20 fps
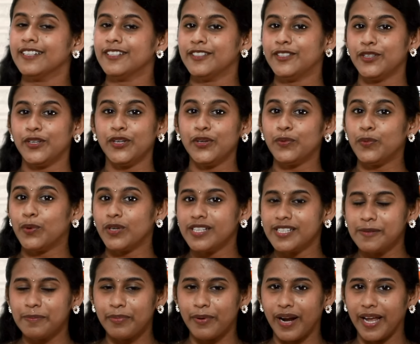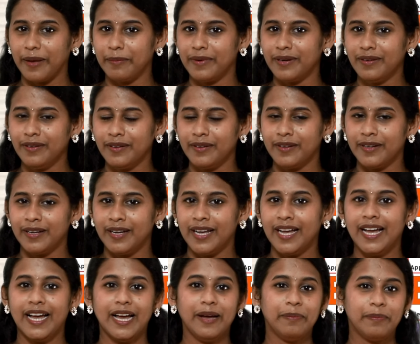Do you know what is a primer?
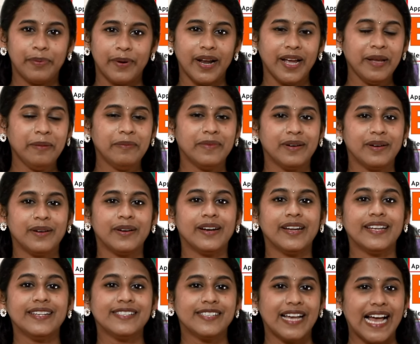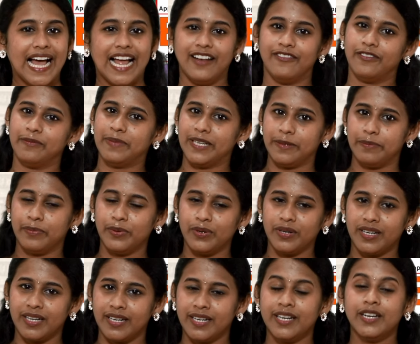A primer is an alphabet
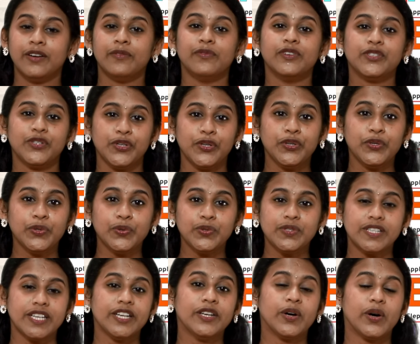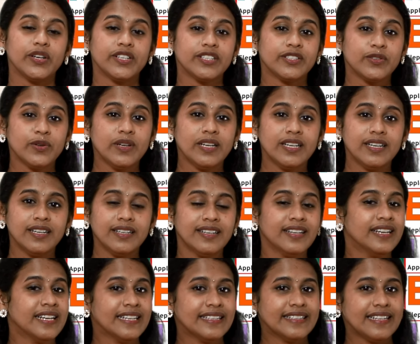book which you use in order to learn
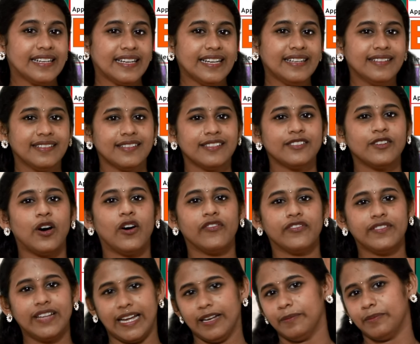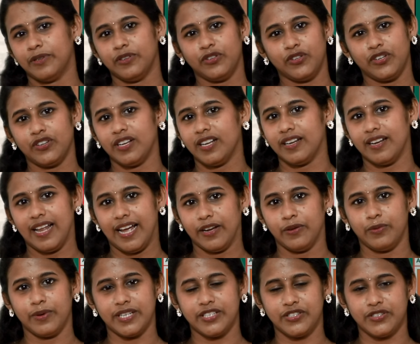the letters of that particular
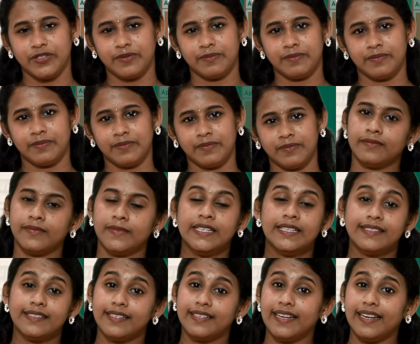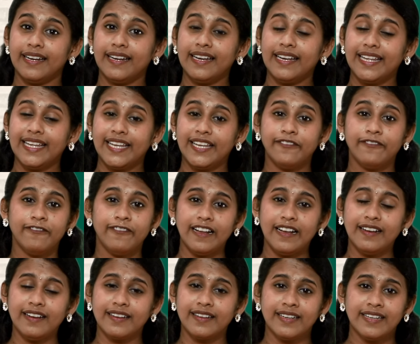language. Suddenly he
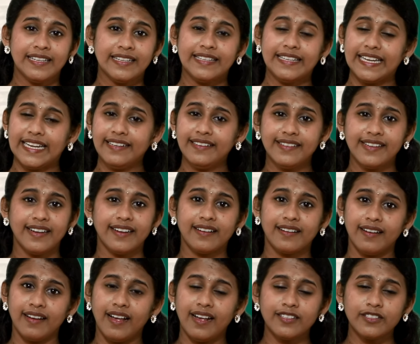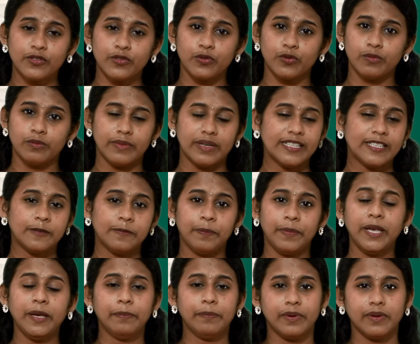felt the entire classroom, its
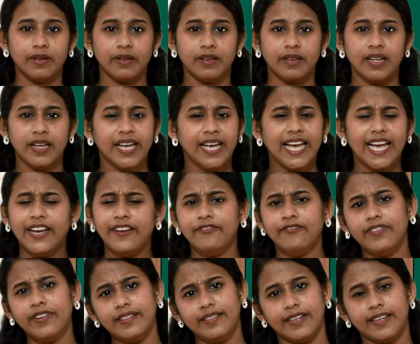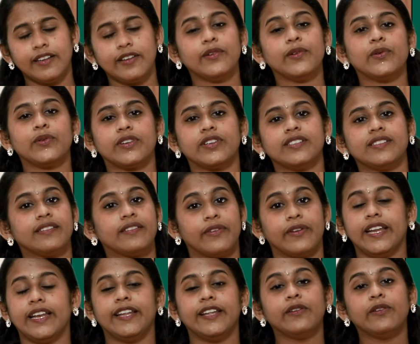people, everything looked
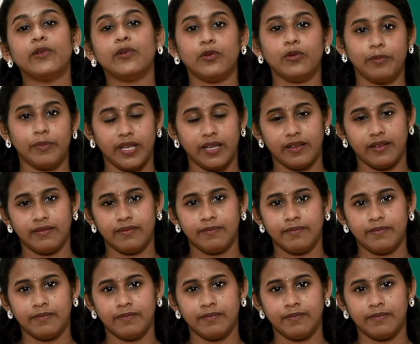really gloomy.